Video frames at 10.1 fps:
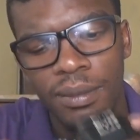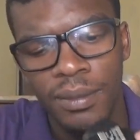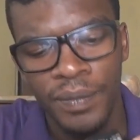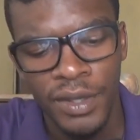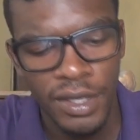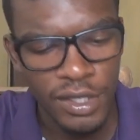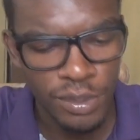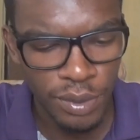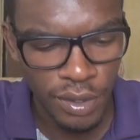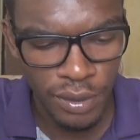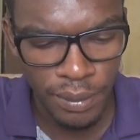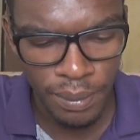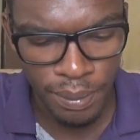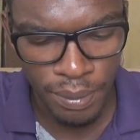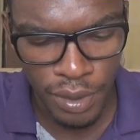um, I need to put it on,
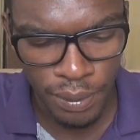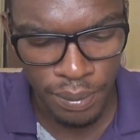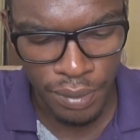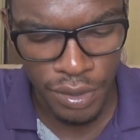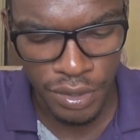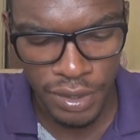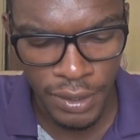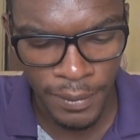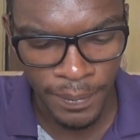on burst.